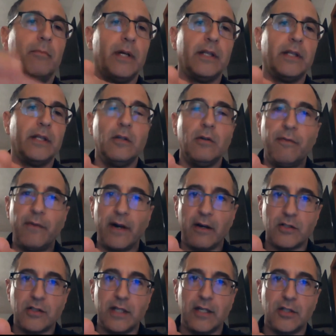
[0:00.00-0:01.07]
building new
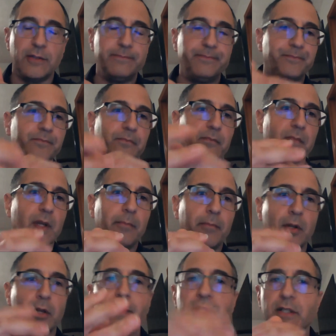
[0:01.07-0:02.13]
fire station.
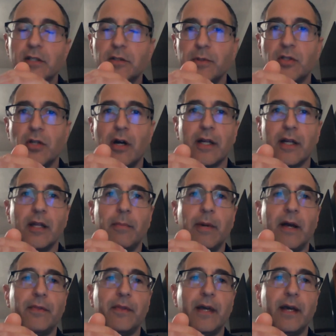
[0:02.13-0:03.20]
Bloomington has been talking
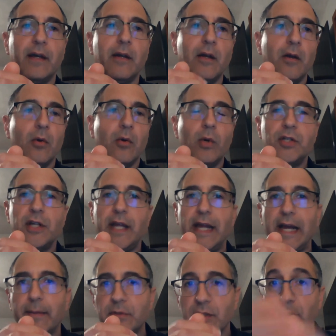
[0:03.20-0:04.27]
about that. We should
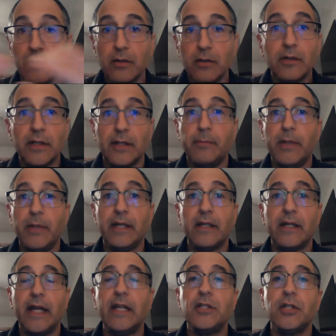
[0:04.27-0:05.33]
absolutely be
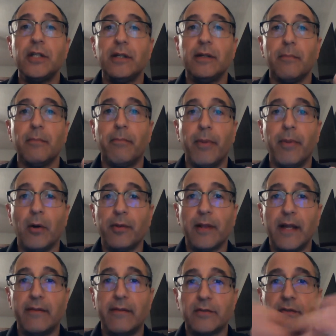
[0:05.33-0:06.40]
engaging both
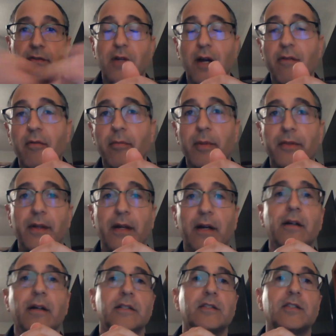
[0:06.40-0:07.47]
levels of government
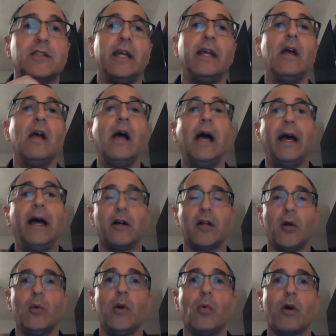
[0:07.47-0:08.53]
there to say, how
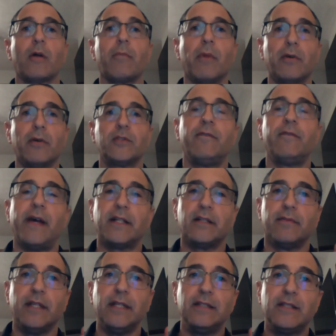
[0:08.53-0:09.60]
can we work most
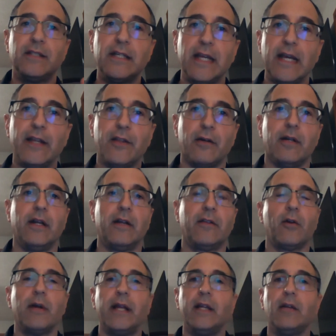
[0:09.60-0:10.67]
effectively together? Are
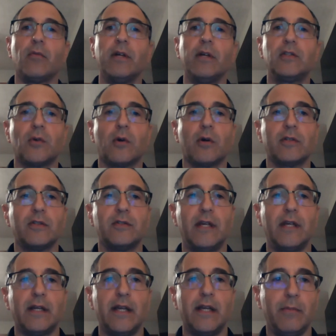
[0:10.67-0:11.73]
there any resources
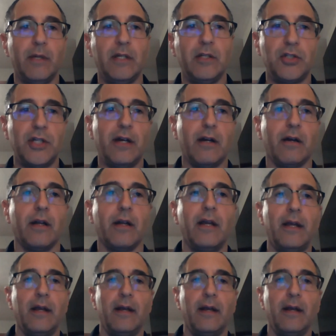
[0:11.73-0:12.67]
that can be shared?